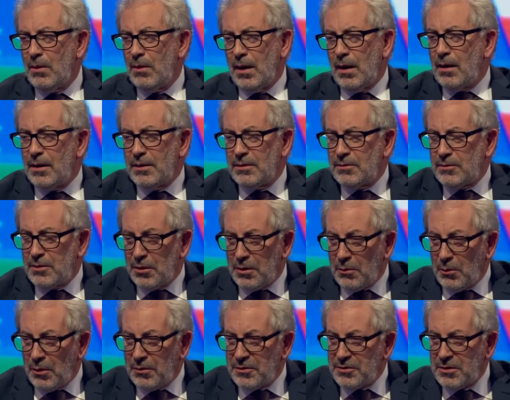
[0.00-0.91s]
Well, I don't
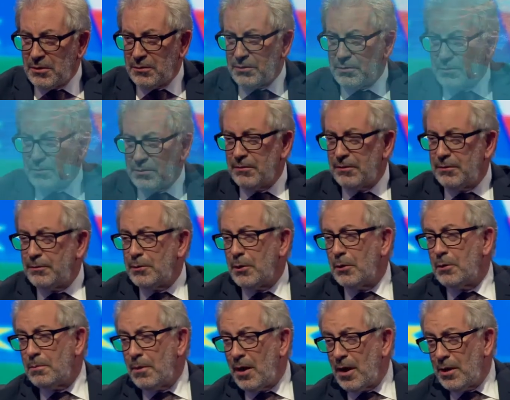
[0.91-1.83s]
know what the civil service
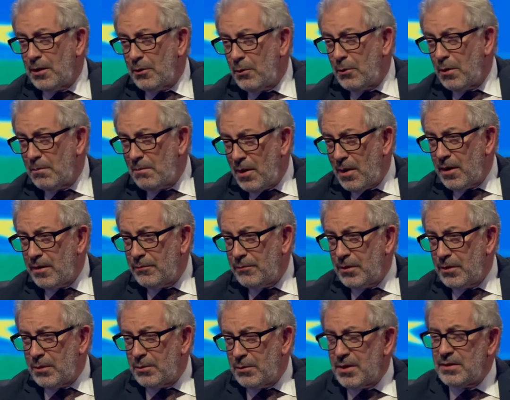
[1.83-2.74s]
view is, but I know what my
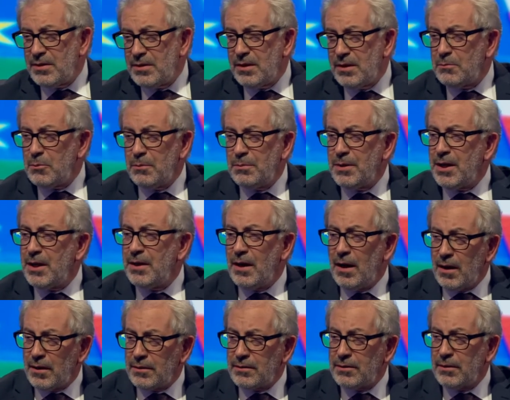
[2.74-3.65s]
view is. It would be an
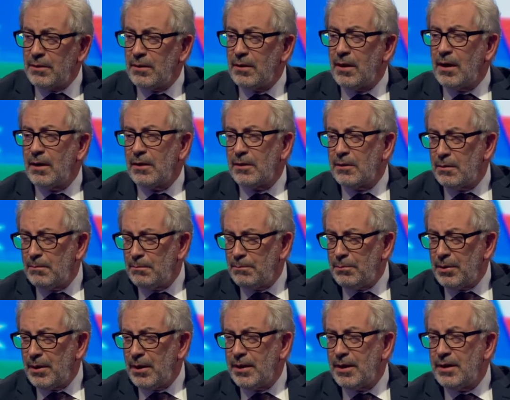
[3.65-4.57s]
utter and
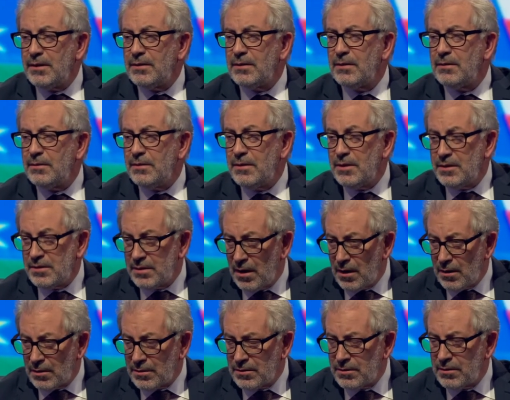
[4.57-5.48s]
complete
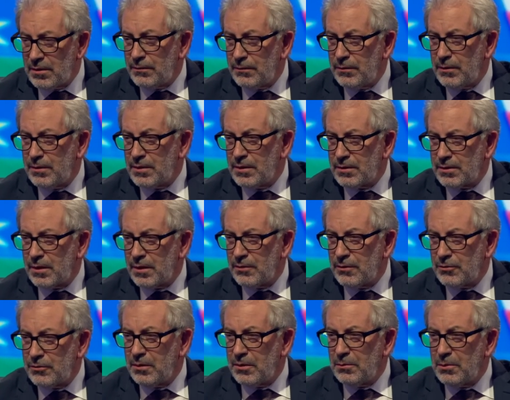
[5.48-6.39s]
disaster for this
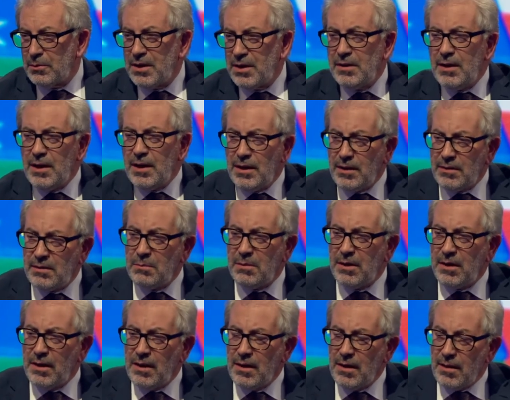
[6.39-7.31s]
country. We need to
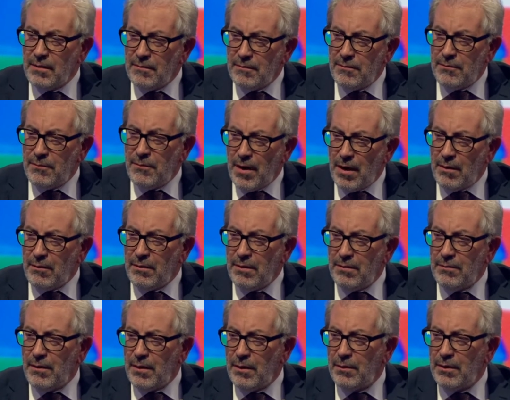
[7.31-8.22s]
be
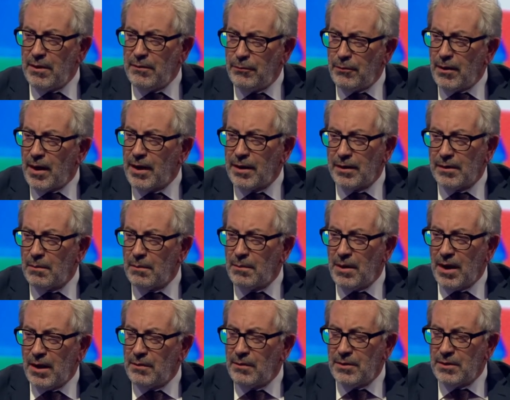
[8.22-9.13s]
very, very frank
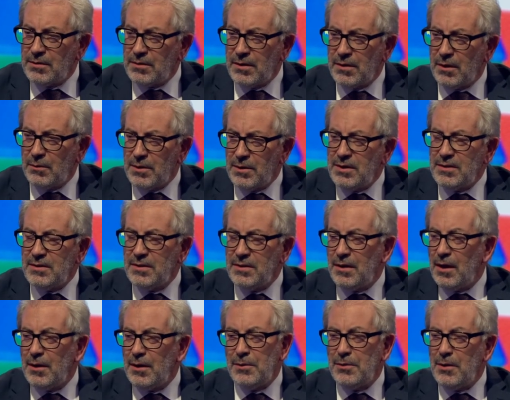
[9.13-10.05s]
about this. There
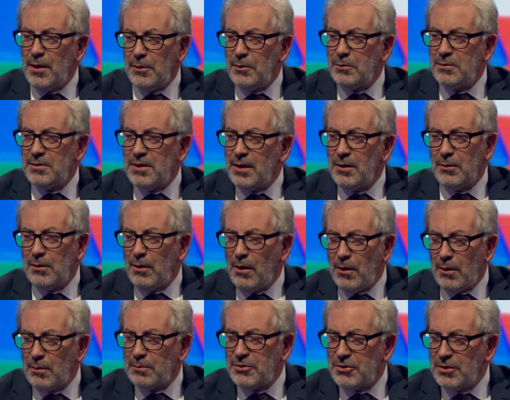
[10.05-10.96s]
isn't a no-deal
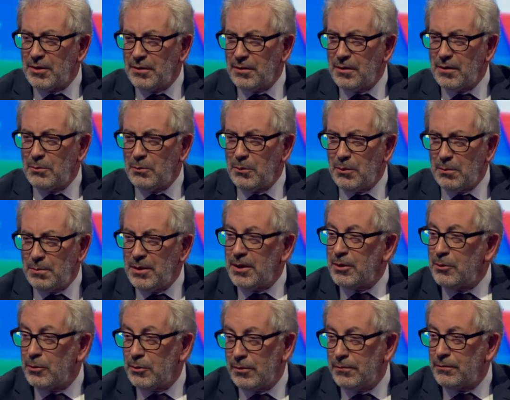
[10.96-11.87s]
option that will
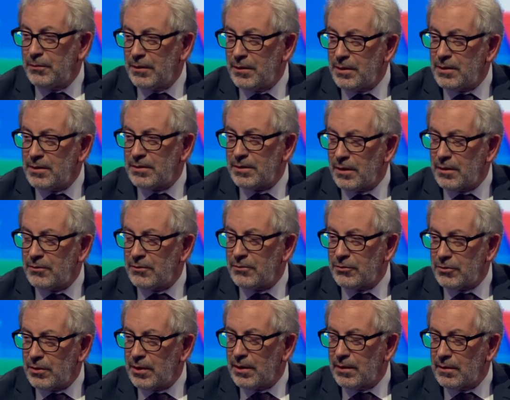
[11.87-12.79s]
be good for this
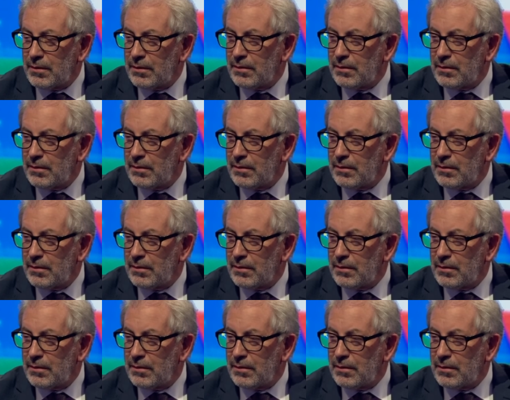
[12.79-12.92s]
country.